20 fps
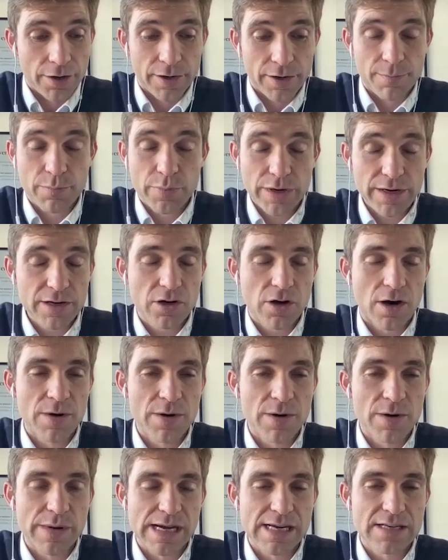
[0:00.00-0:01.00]
a pretty
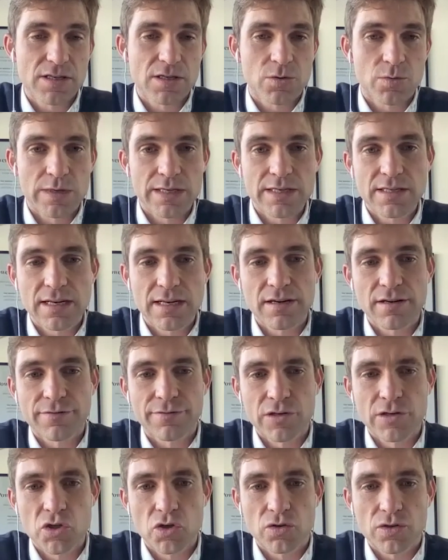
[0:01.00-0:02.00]
common basis, we see
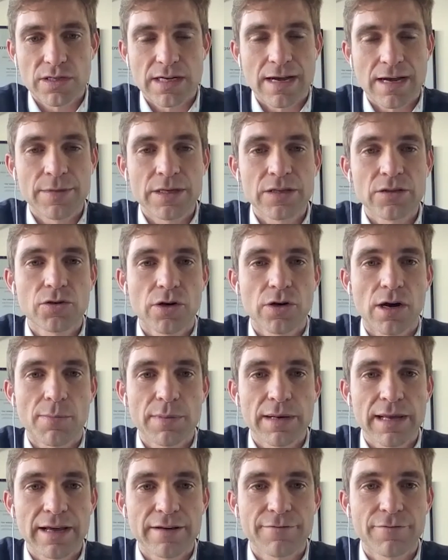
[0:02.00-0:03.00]
individuals coming through
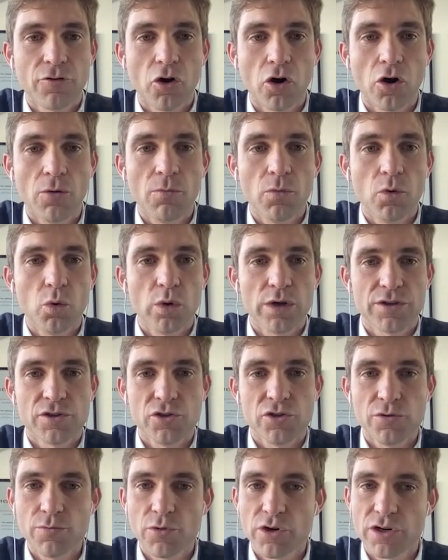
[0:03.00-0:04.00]
our platform with
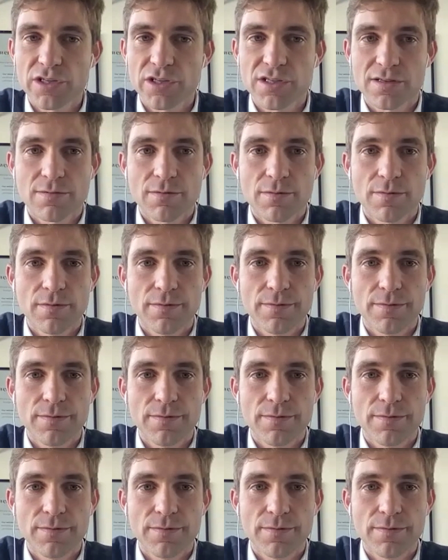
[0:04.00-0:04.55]
numerous